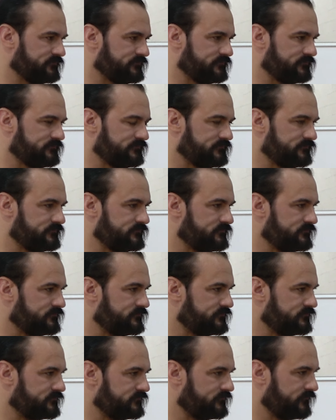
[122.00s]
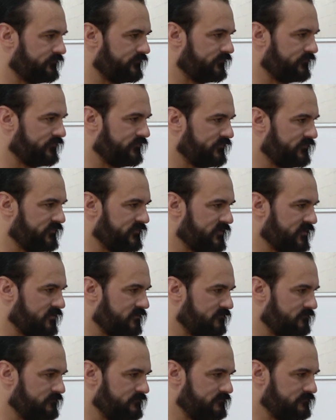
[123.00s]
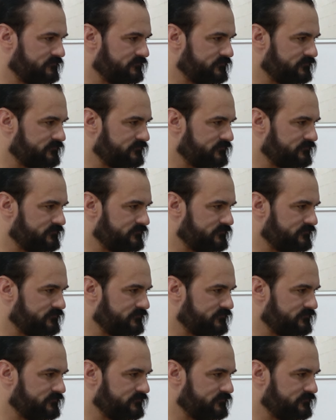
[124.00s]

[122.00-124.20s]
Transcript: No words are spoken by the person on screen.